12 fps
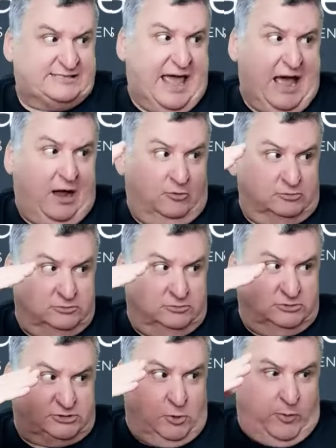now,
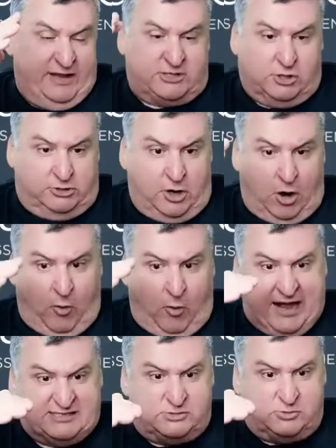so we turned
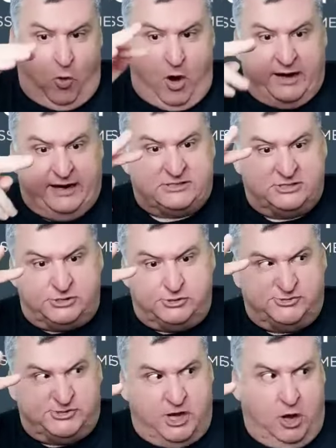horizon 1 into
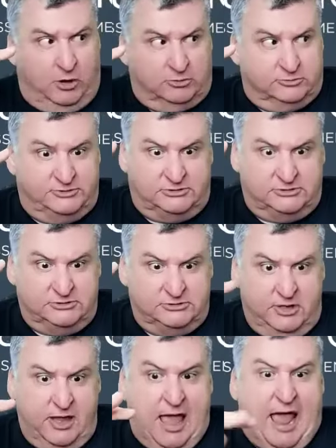2 zones.
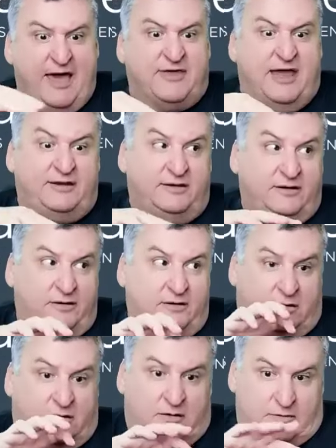And then
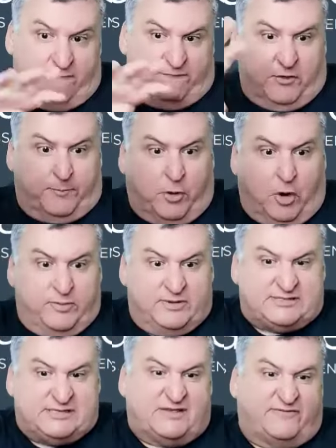for
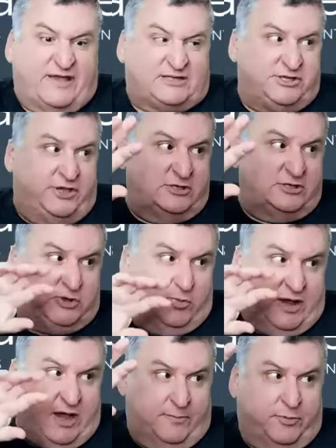purposes of execution,
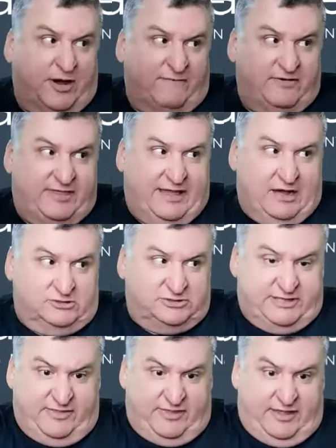we kind of put everything else
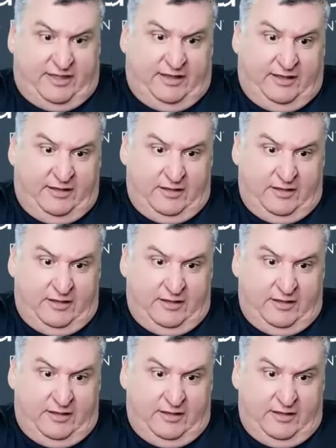in the,